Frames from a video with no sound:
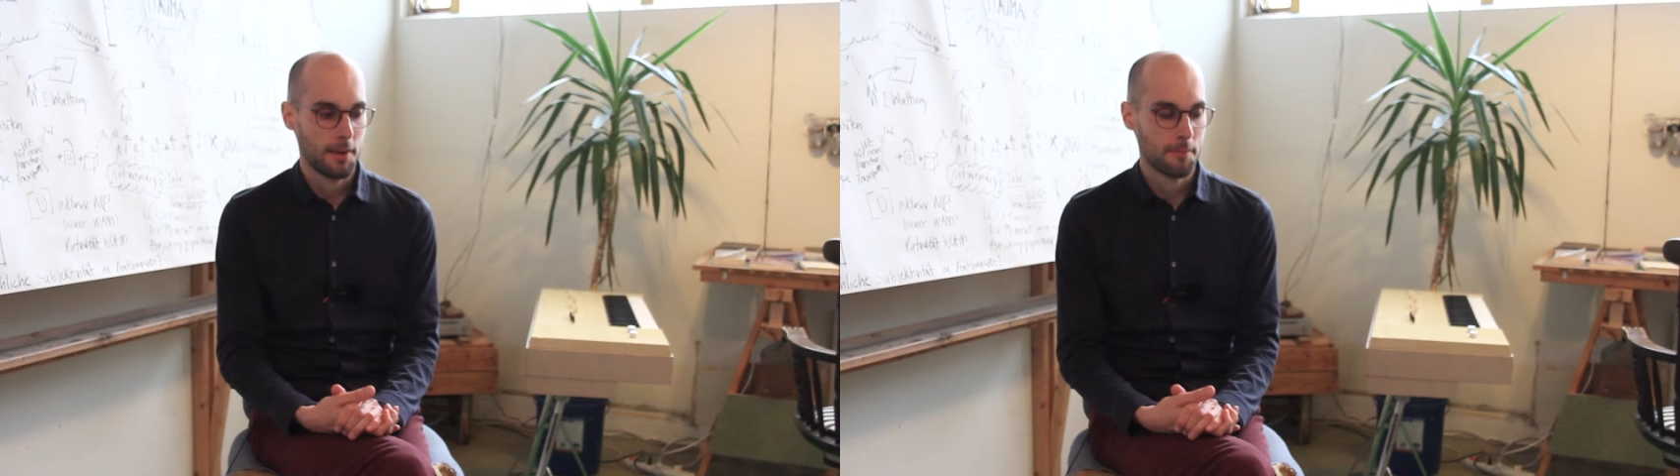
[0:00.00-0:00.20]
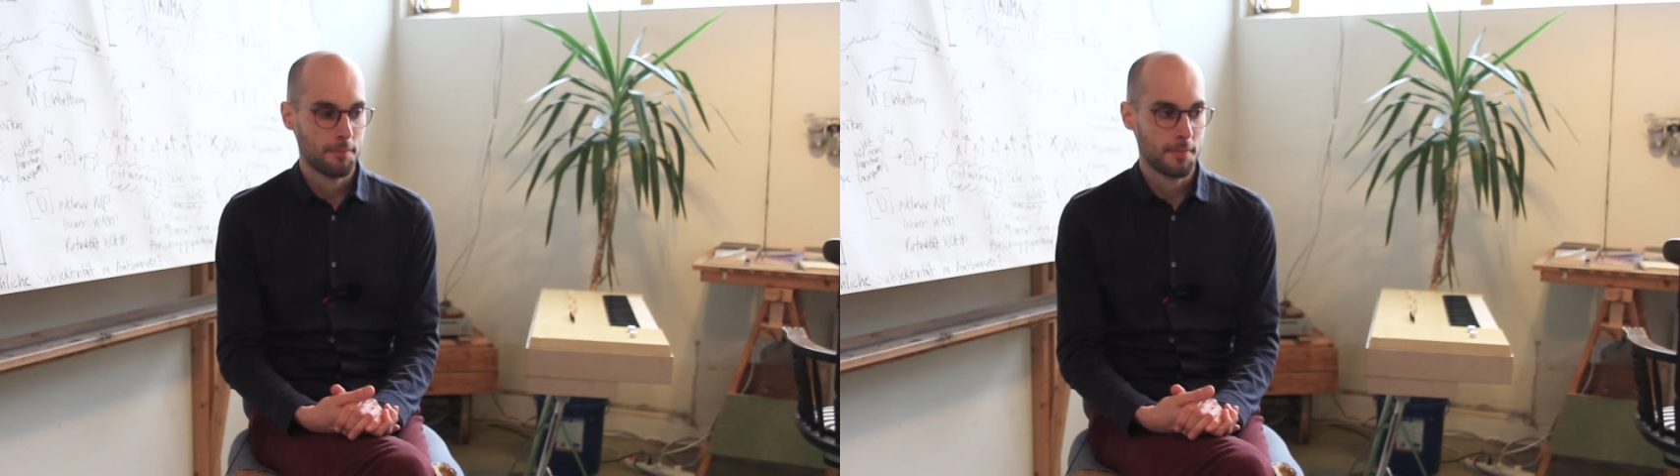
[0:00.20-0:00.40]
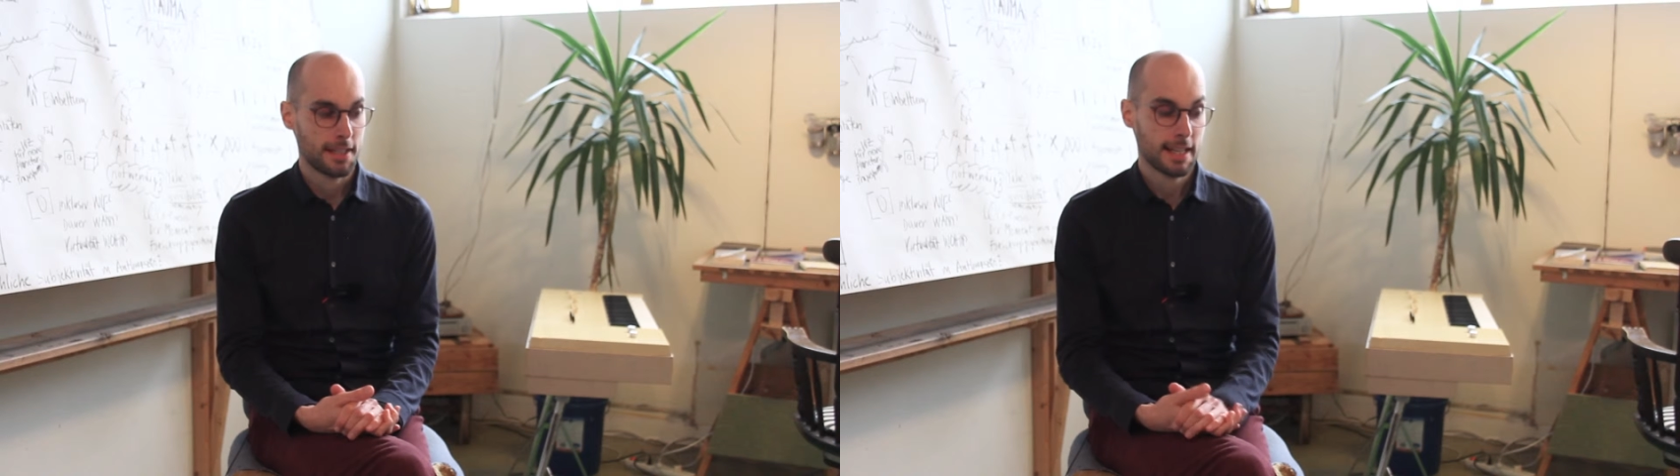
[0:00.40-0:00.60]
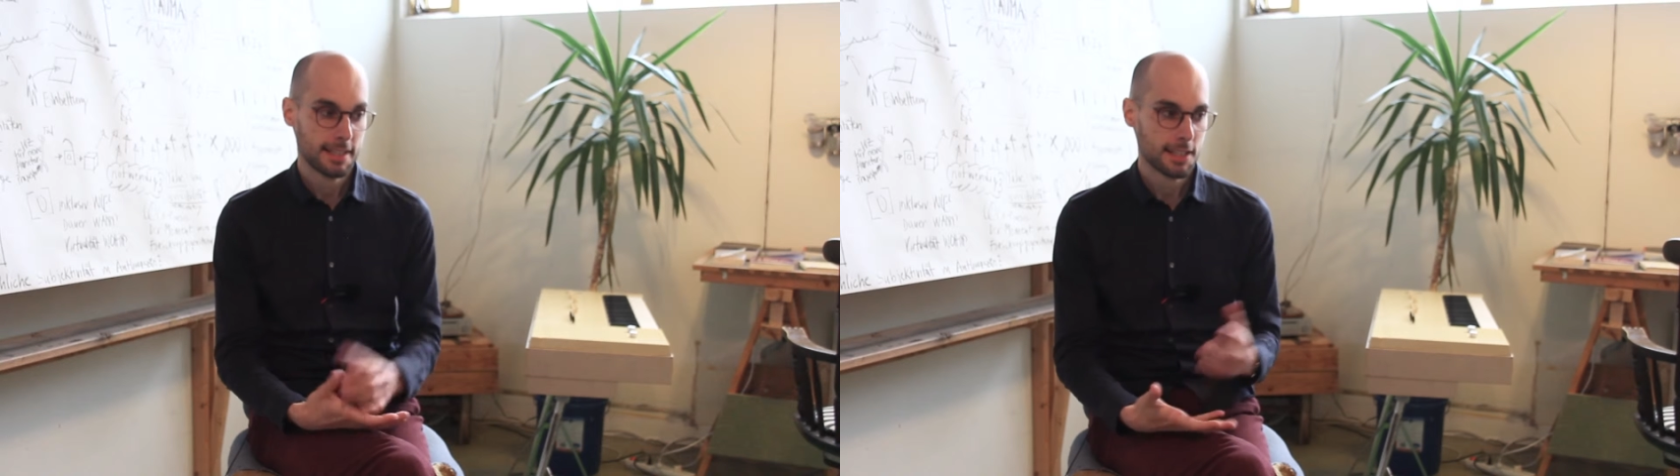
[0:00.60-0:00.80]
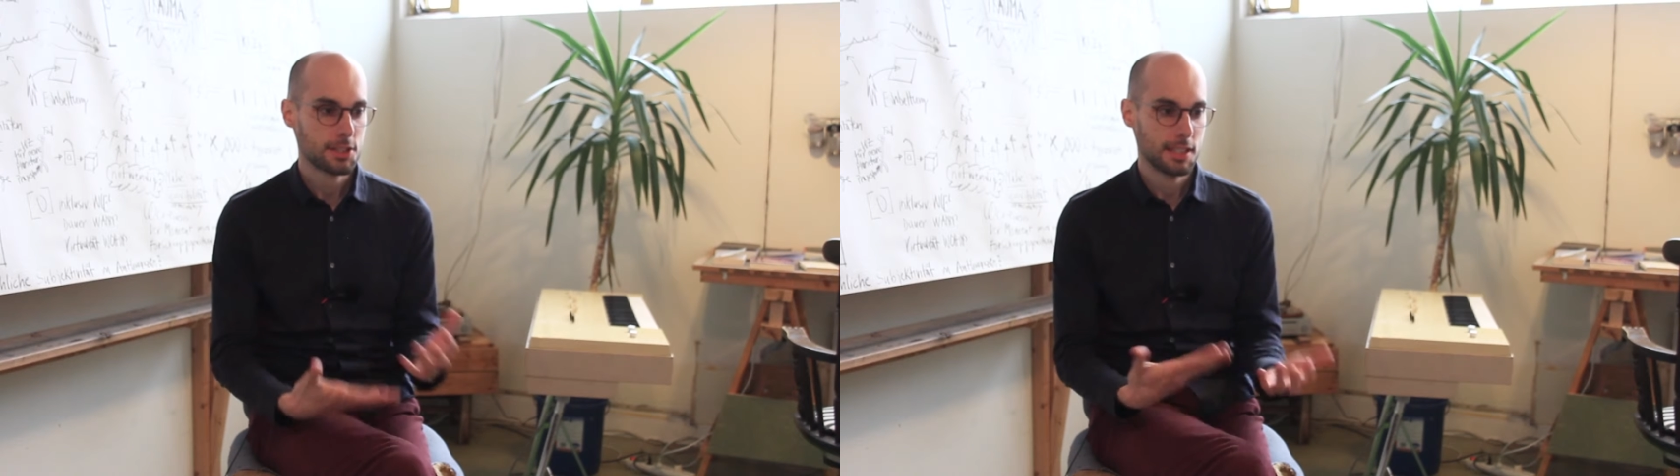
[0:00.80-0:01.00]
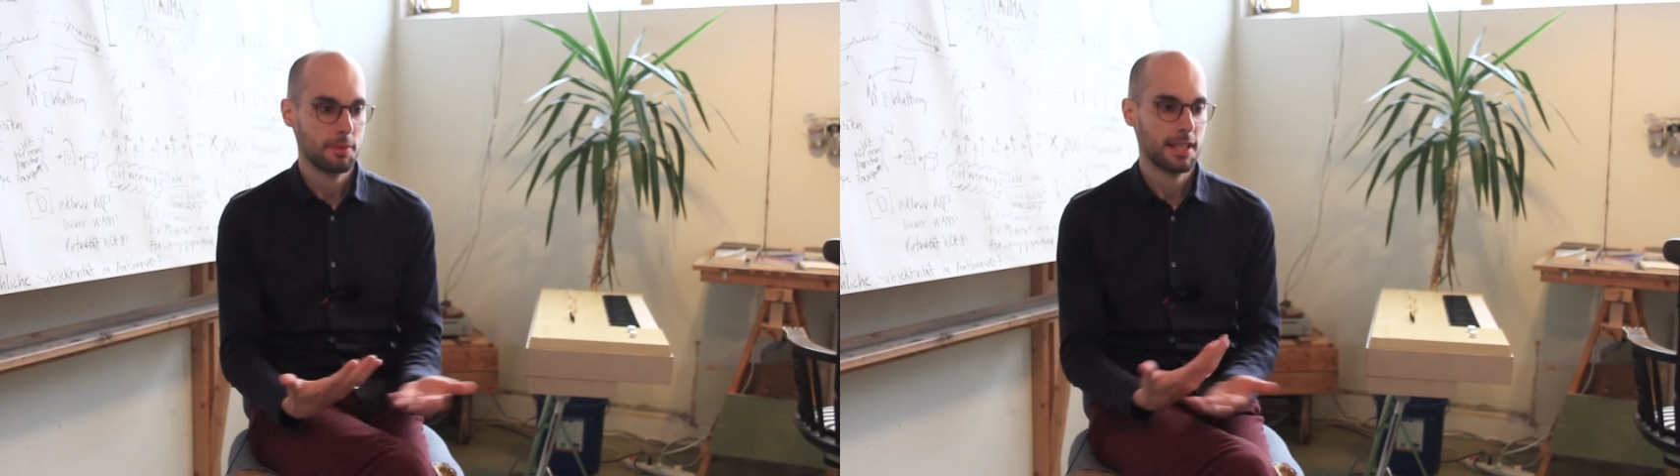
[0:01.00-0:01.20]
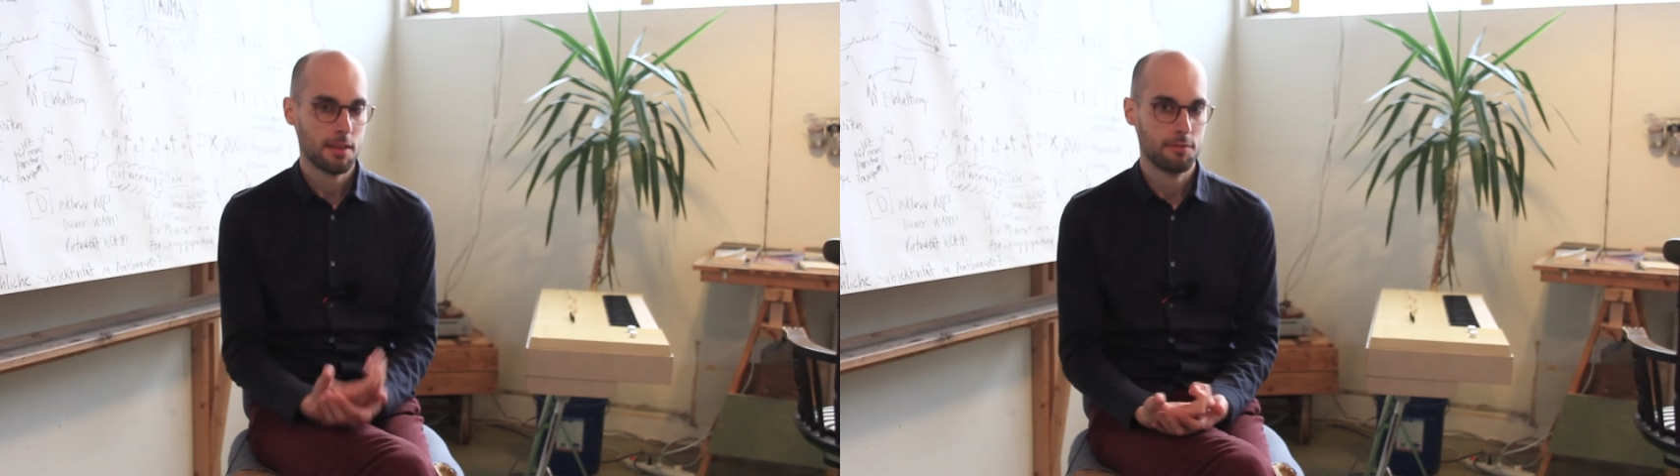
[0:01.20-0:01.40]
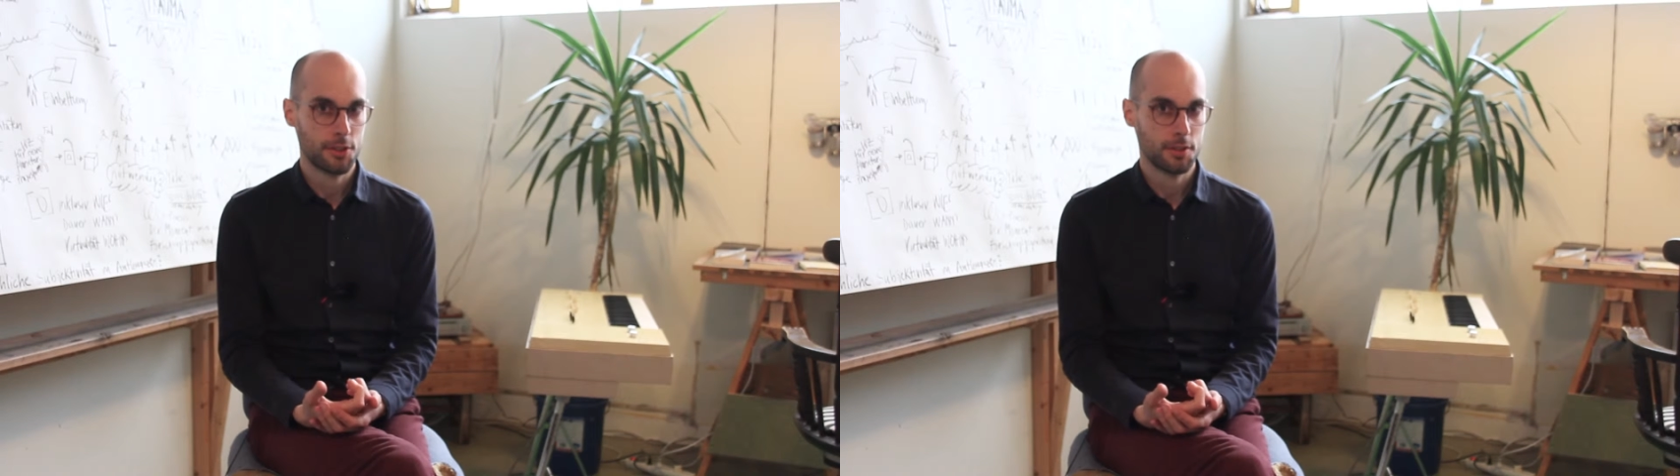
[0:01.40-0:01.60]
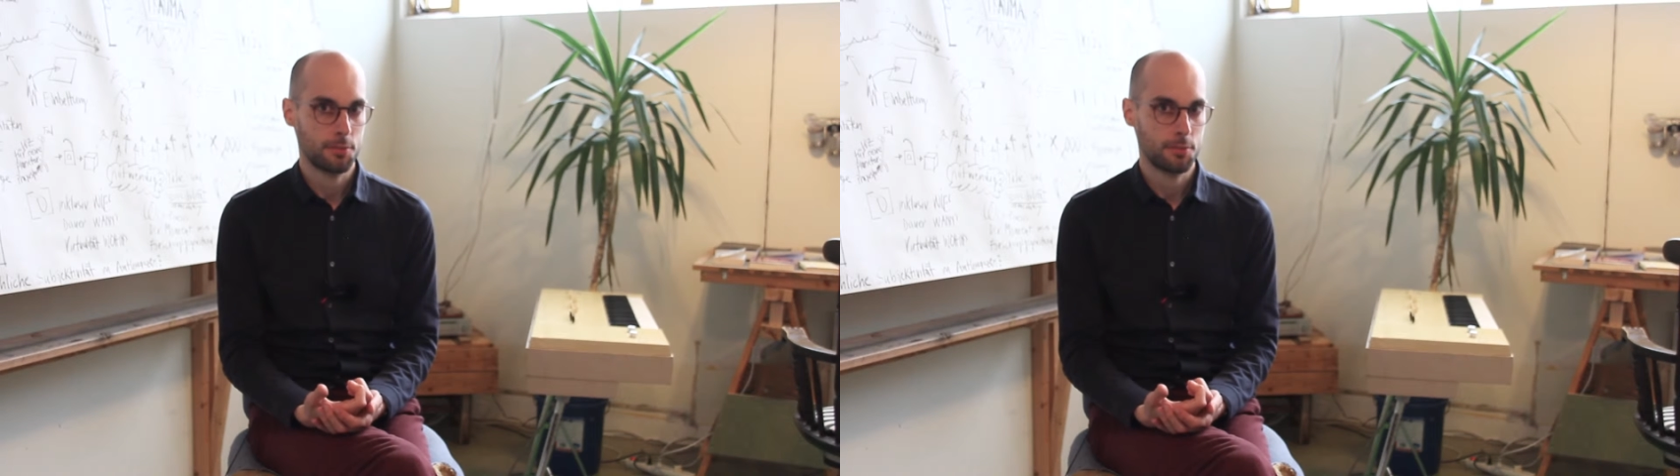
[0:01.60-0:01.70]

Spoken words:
And that actually became very